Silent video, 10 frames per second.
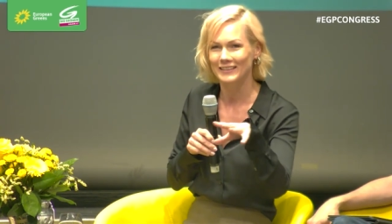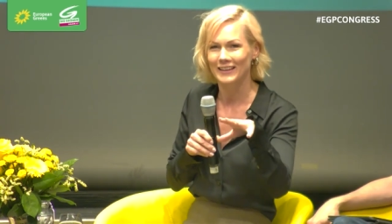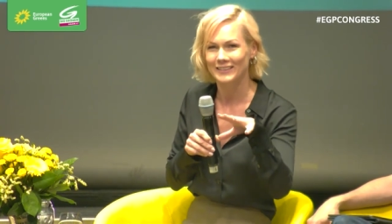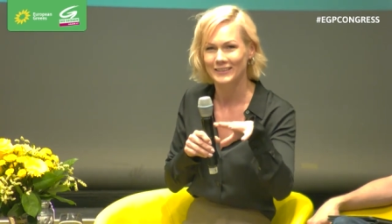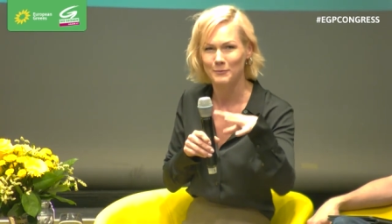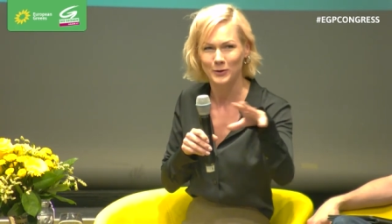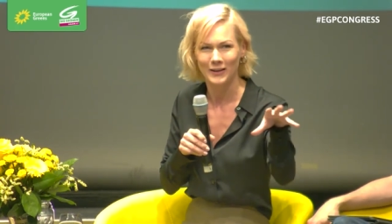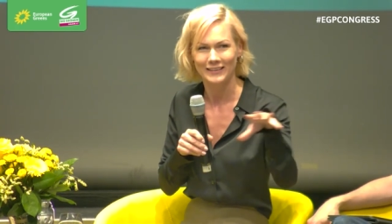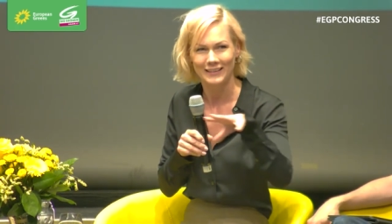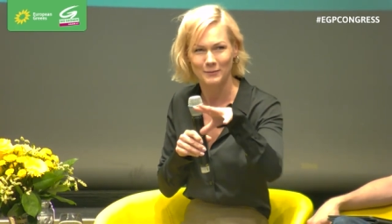It's a
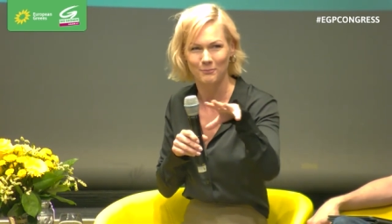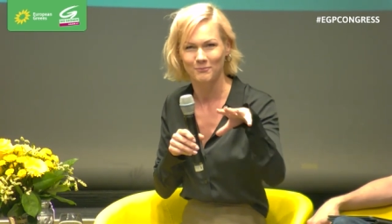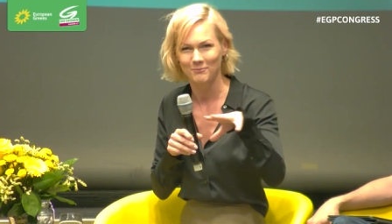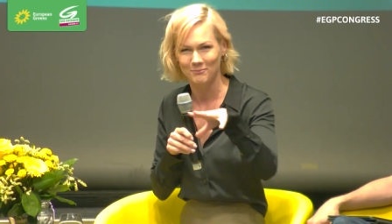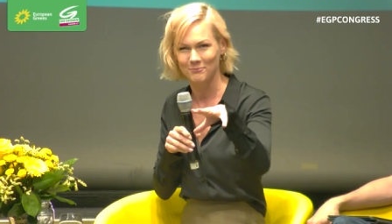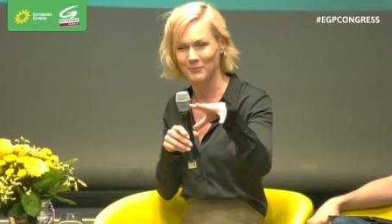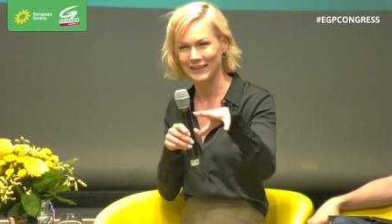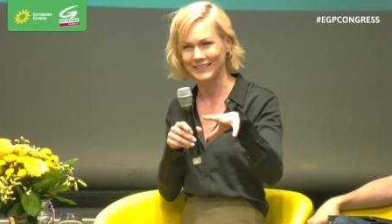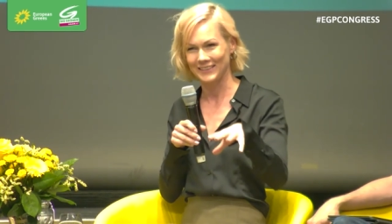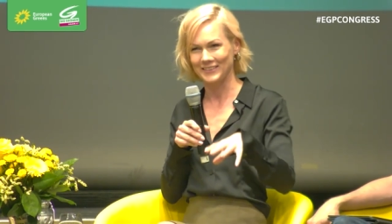democratic
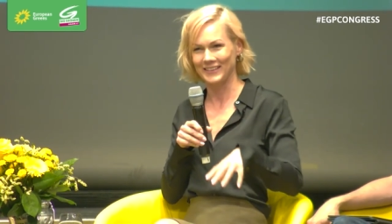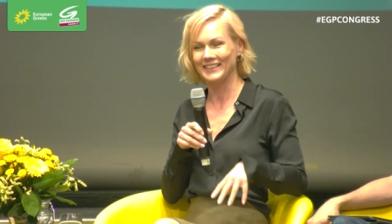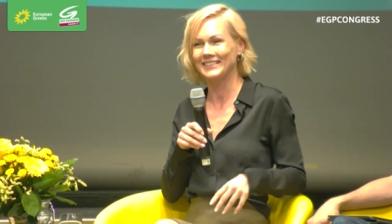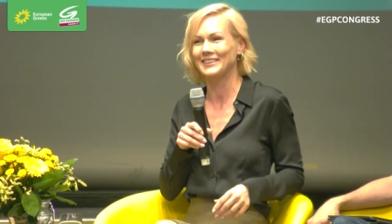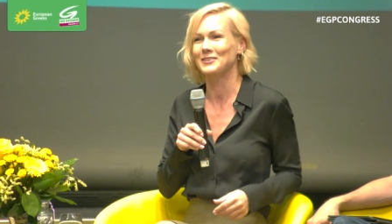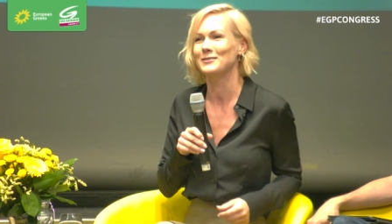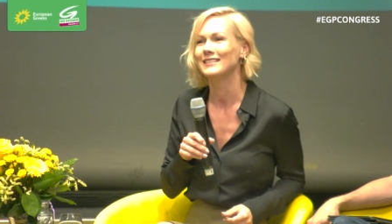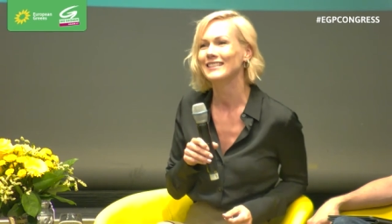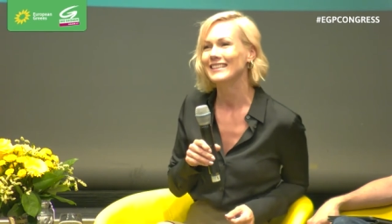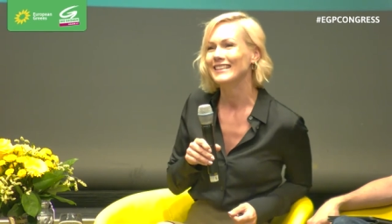place here, right? So
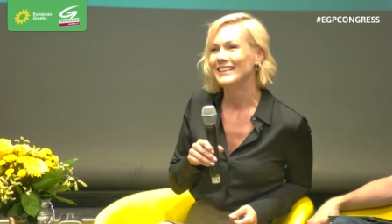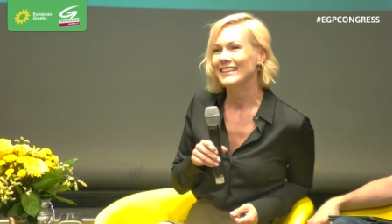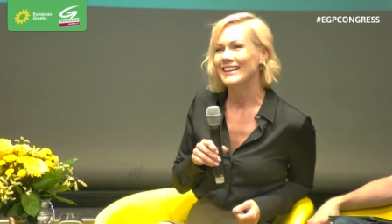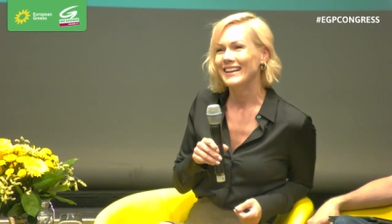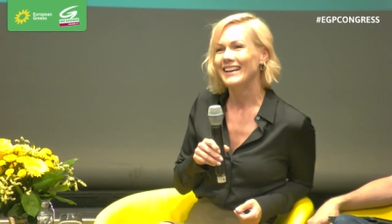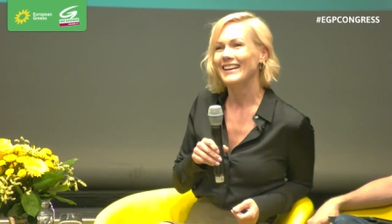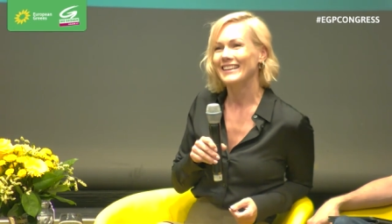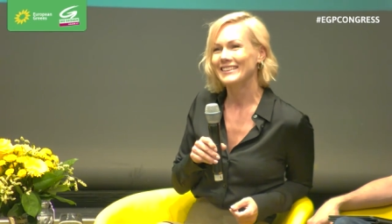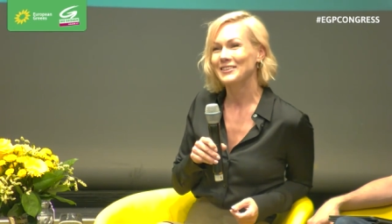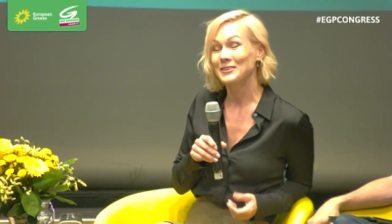
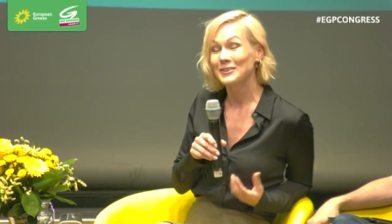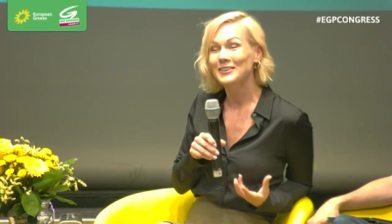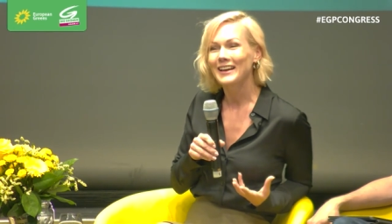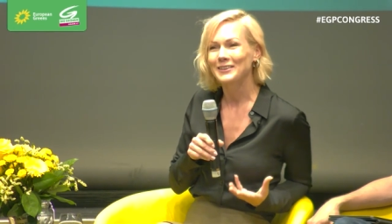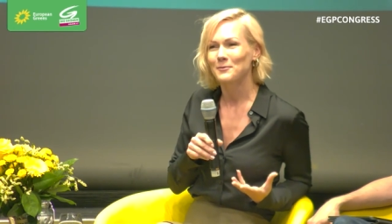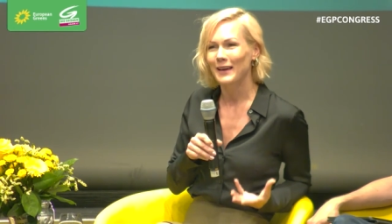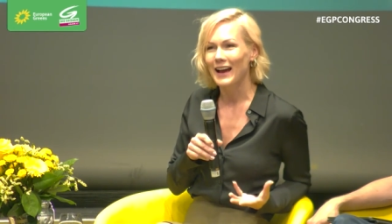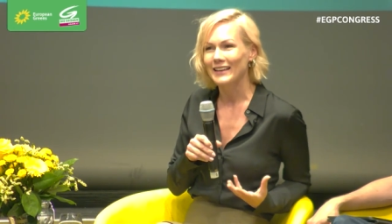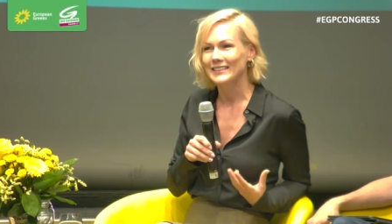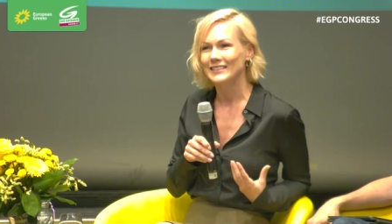So you like to be
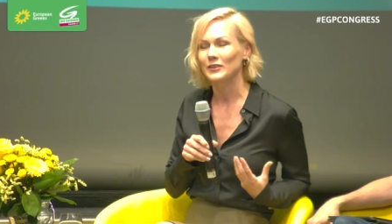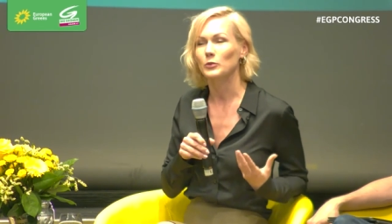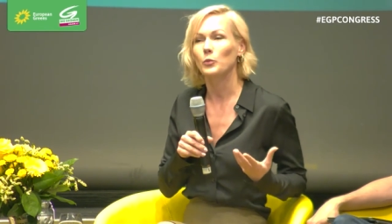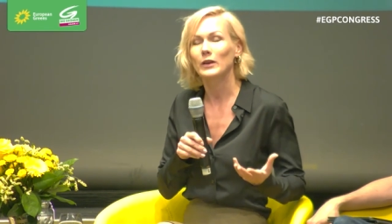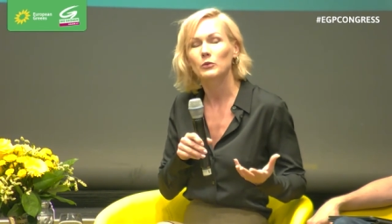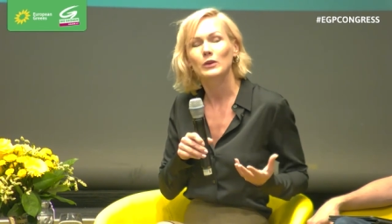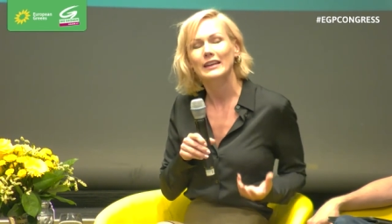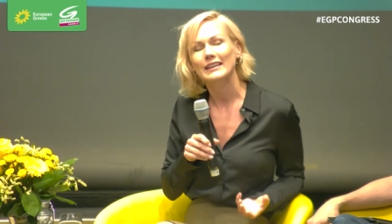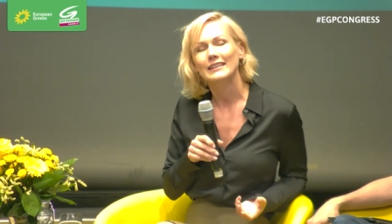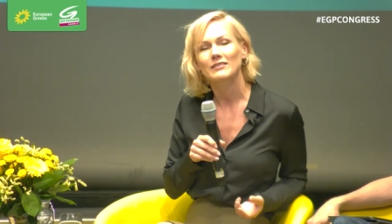asked. So
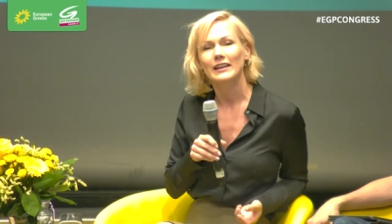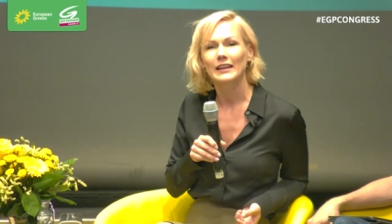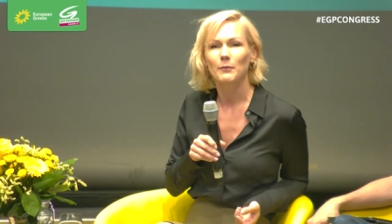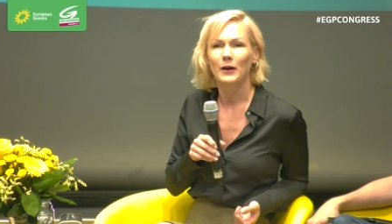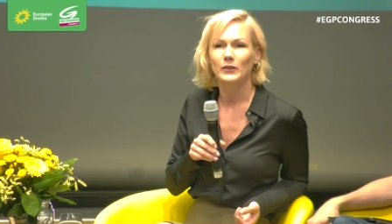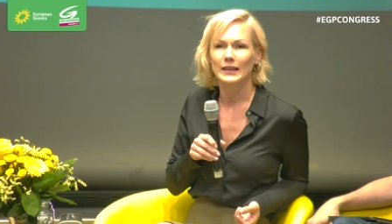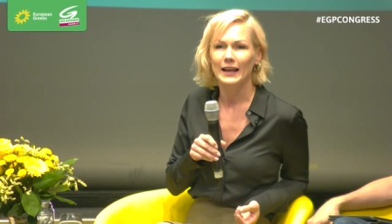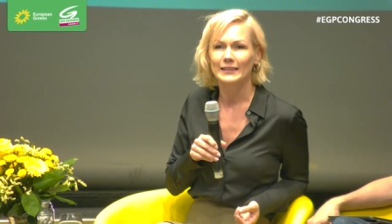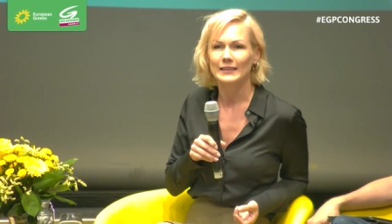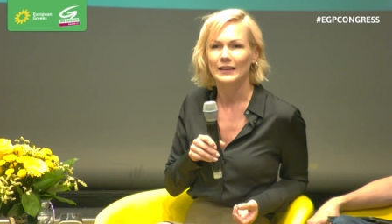it is really about the
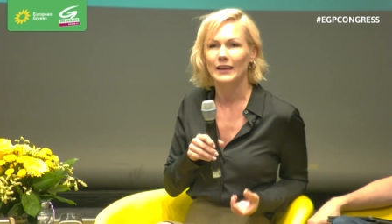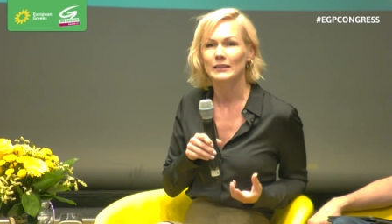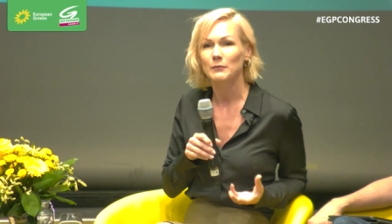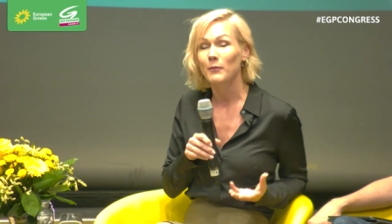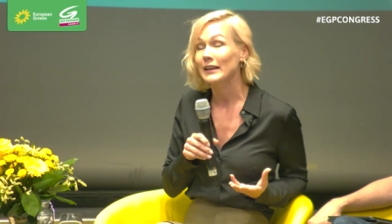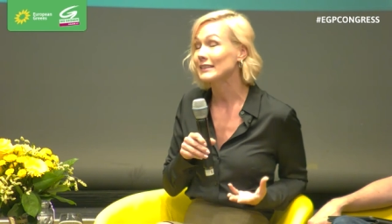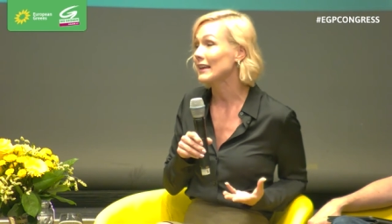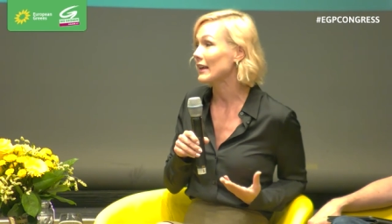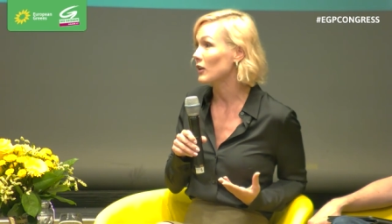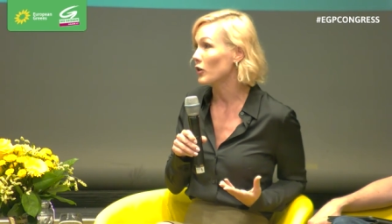asking, and it might
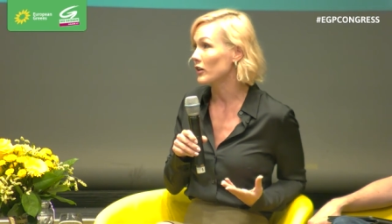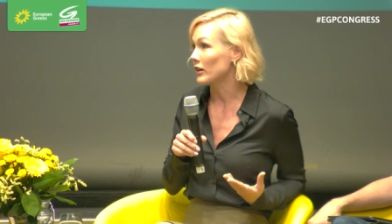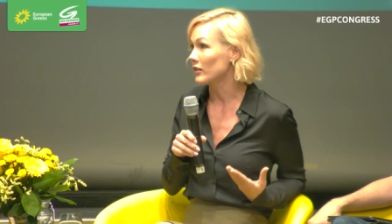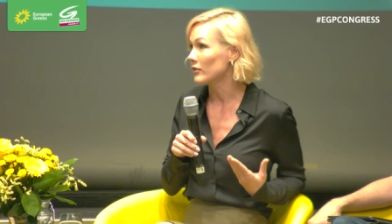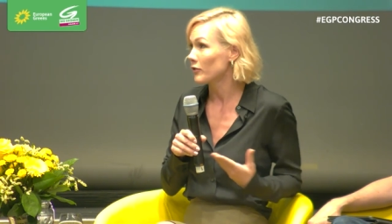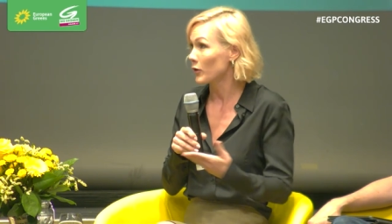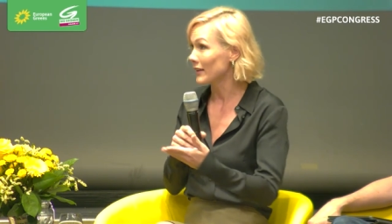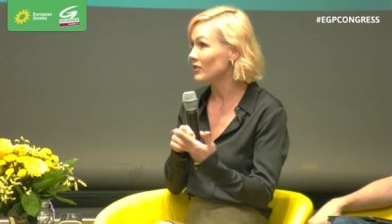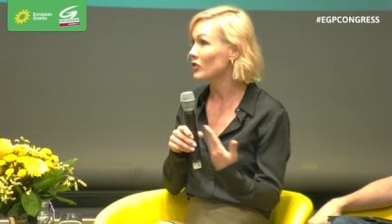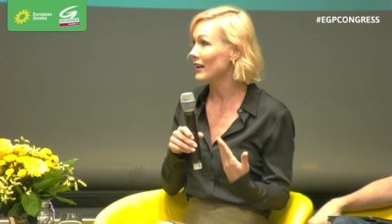take longer for
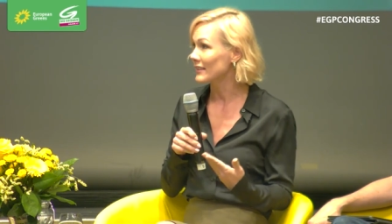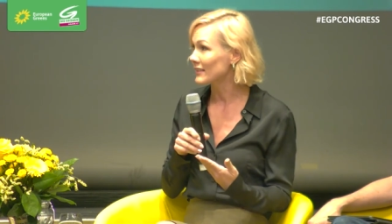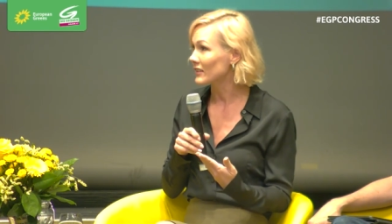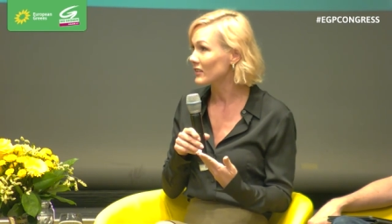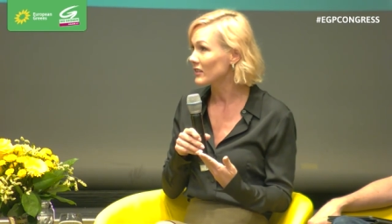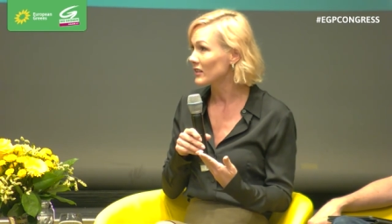us to answer